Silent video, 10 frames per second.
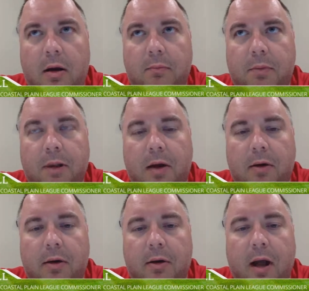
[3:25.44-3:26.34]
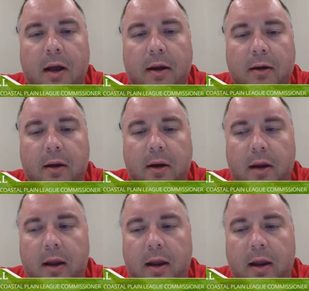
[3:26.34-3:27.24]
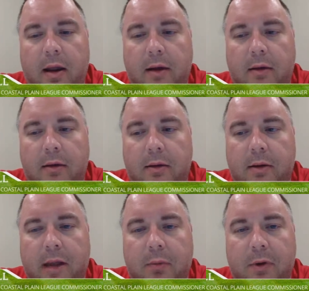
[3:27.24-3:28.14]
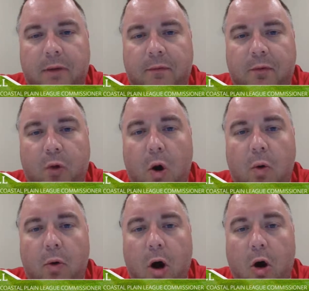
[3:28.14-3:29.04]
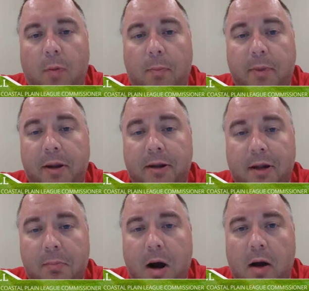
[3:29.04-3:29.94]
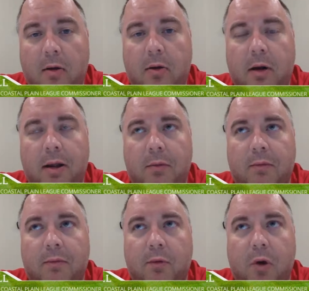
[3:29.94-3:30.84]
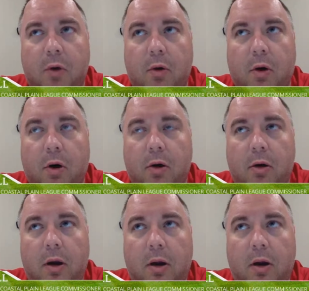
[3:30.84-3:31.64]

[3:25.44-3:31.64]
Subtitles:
South Carolina. And as we've grown our business model, as we've grown our